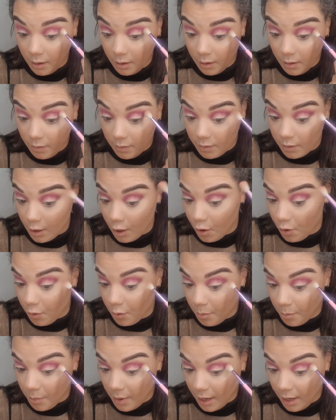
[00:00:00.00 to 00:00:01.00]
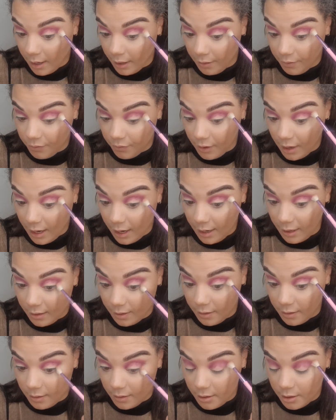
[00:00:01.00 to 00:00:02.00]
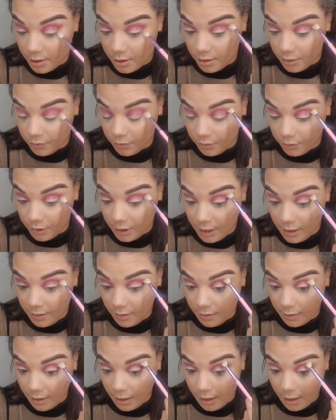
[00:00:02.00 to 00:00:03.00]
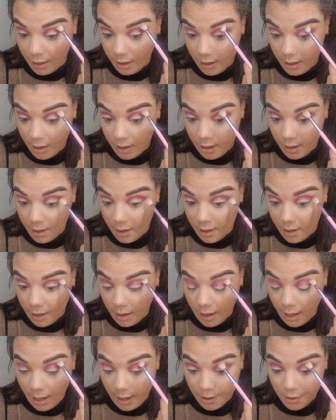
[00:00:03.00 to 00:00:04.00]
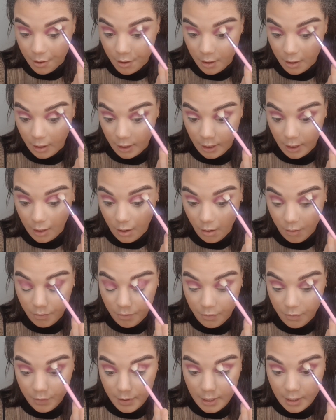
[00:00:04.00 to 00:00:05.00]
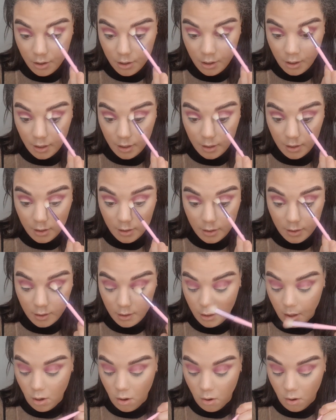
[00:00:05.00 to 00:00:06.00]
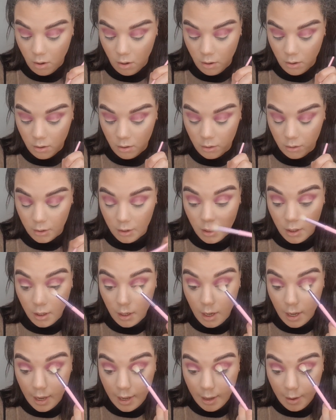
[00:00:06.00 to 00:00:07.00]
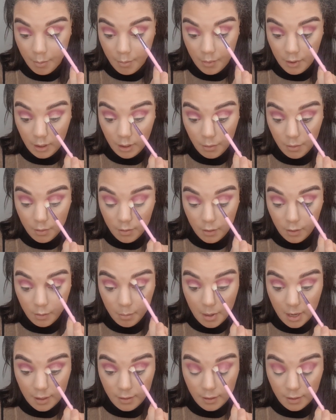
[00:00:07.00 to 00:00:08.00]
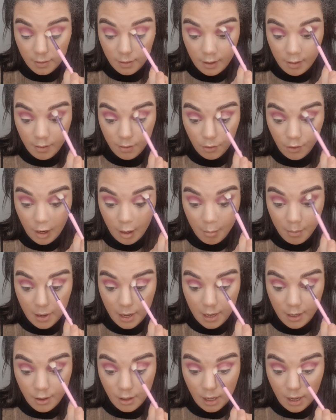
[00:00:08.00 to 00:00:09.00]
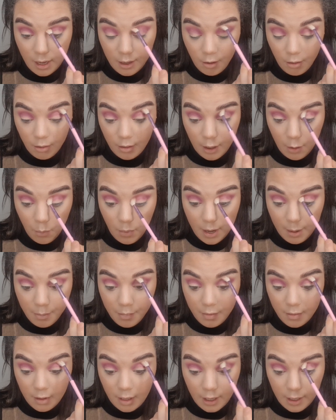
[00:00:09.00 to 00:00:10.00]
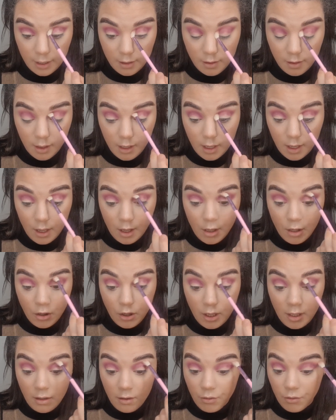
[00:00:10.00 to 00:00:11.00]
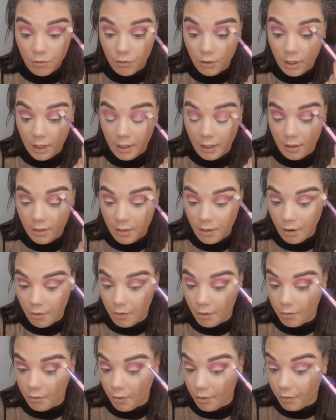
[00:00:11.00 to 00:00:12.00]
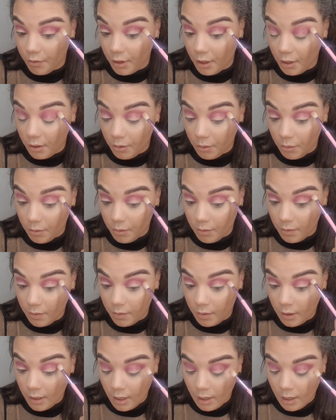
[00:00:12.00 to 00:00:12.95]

So my friend Teresa actually got featured on Lois Cosmetics Instagram page and on their website. She does really thorough reviews.